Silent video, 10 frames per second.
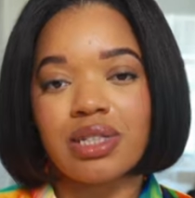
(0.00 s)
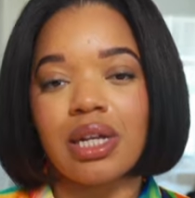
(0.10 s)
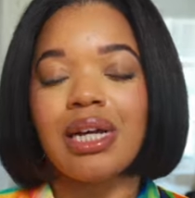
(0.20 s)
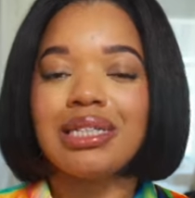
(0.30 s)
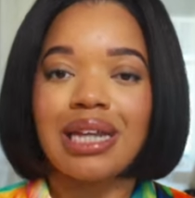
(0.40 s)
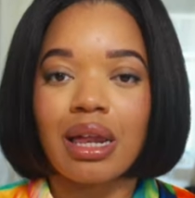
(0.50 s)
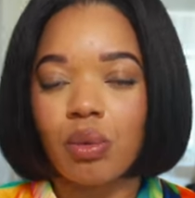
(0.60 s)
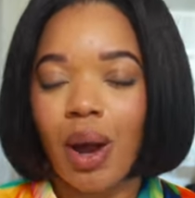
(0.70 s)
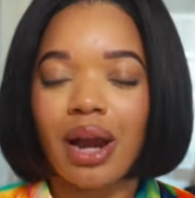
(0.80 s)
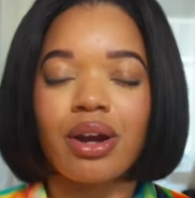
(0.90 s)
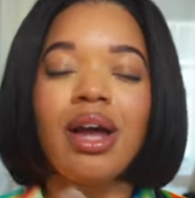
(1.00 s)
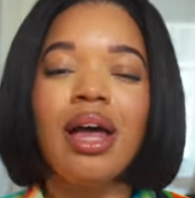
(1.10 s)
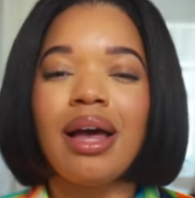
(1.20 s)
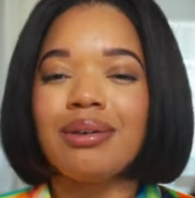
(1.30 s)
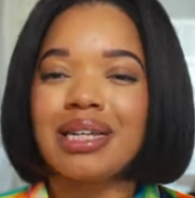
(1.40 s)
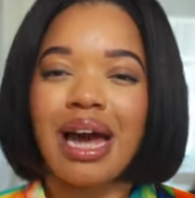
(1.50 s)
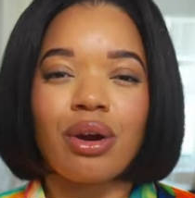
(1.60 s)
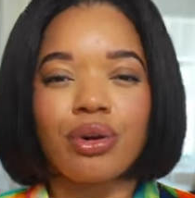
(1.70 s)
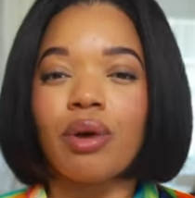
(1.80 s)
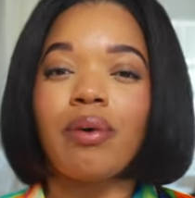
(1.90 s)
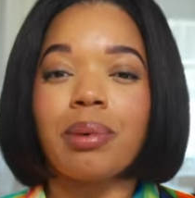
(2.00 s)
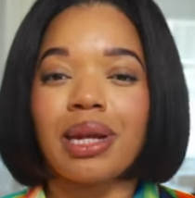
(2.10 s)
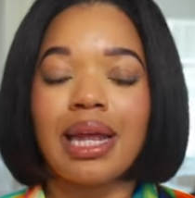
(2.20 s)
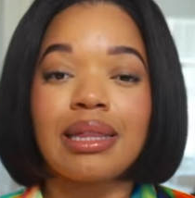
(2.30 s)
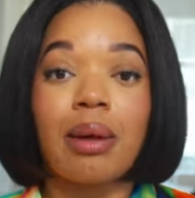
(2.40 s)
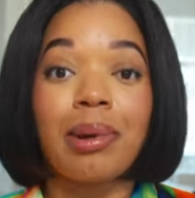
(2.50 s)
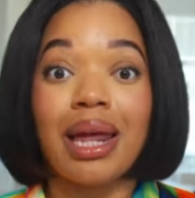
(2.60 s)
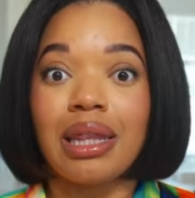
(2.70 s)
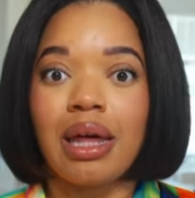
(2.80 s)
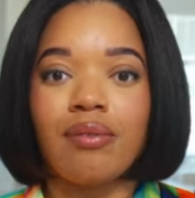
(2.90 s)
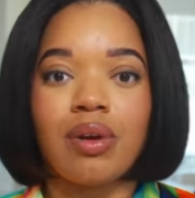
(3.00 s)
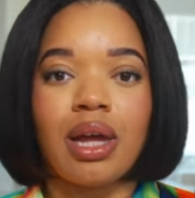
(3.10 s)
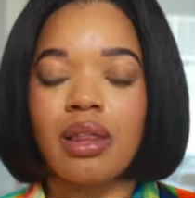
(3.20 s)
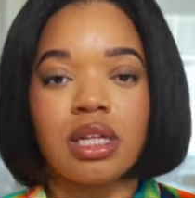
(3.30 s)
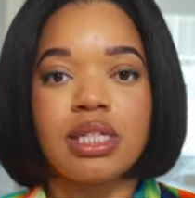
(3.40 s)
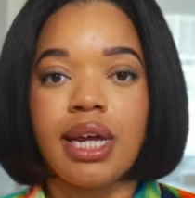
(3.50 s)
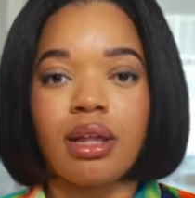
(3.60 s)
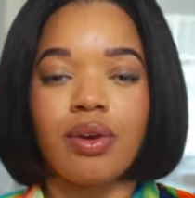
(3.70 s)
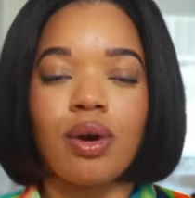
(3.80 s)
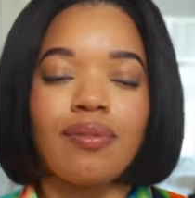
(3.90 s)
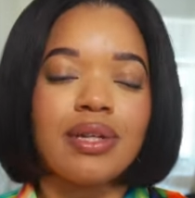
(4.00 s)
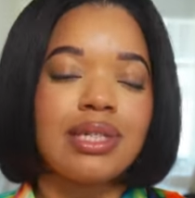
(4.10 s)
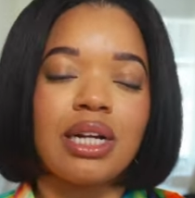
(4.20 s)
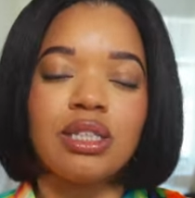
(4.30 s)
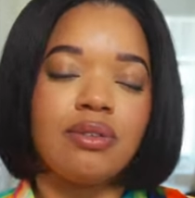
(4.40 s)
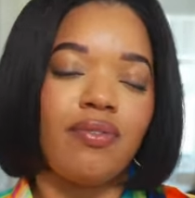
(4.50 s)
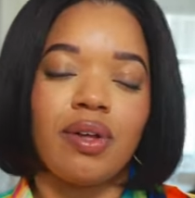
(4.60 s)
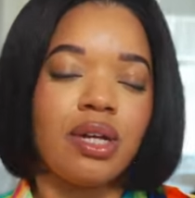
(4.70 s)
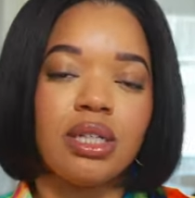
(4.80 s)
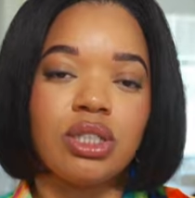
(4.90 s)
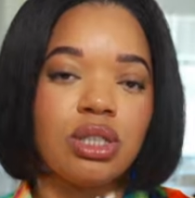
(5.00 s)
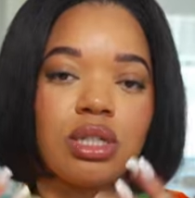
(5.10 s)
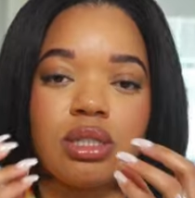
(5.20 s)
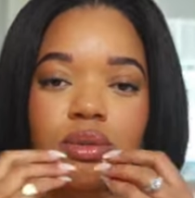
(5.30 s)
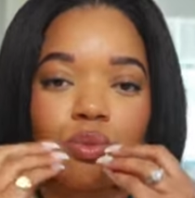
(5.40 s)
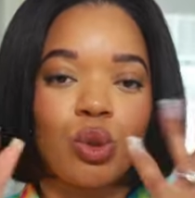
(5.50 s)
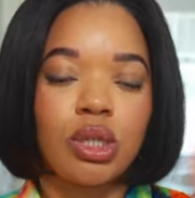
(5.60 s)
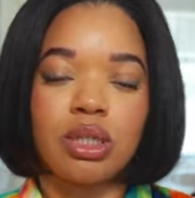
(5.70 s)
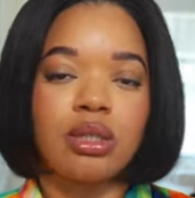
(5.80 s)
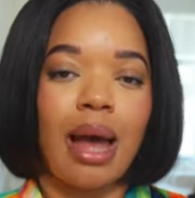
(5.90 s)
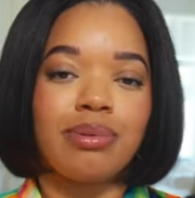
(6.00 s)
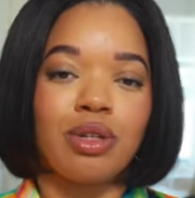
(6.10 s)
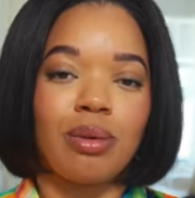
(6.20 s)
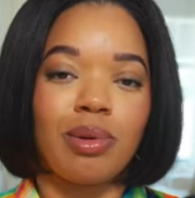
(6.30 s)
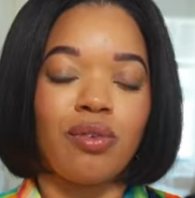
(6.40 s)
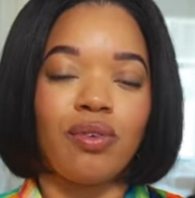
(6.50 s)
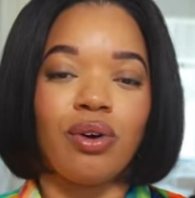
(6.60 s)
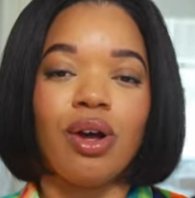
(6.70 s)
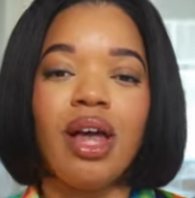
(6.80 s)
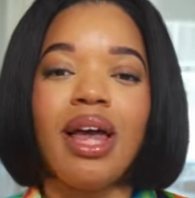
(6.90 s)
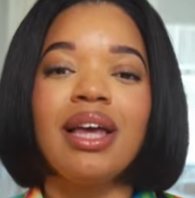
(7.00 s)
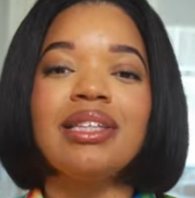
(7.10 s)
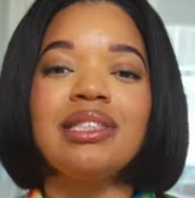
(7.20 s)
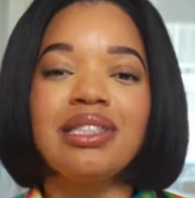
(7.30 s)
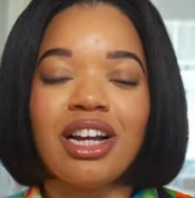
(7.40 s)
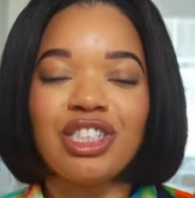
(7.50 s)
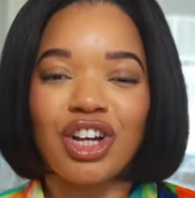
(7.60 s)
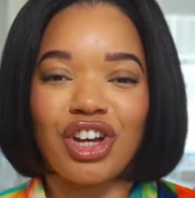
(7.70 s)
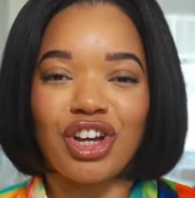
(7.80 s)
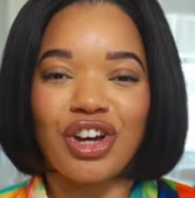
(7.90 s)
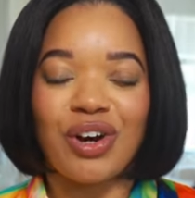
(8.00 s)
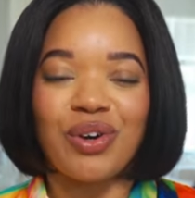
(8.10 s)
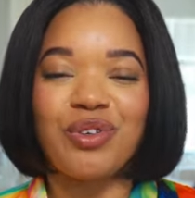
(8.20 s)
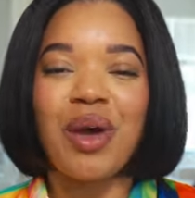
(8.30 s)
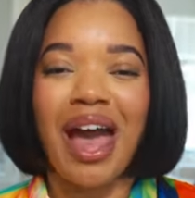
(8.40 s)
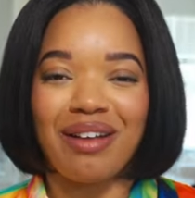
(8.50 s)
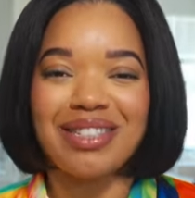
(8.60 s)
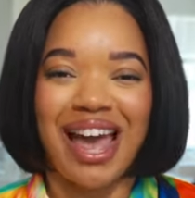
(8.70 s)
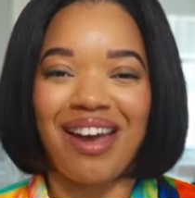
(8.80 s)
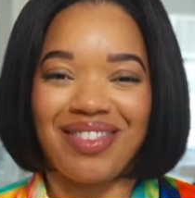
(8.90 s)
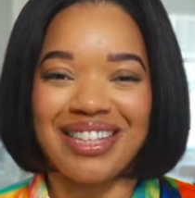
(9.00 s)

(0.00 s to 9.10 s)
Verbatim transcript: is slightly wider. I was like, I don't know if I'm gonna like that, but I love it. The tailoring on this I just feel is just absolutely beautiful. Such a good coat. You have to have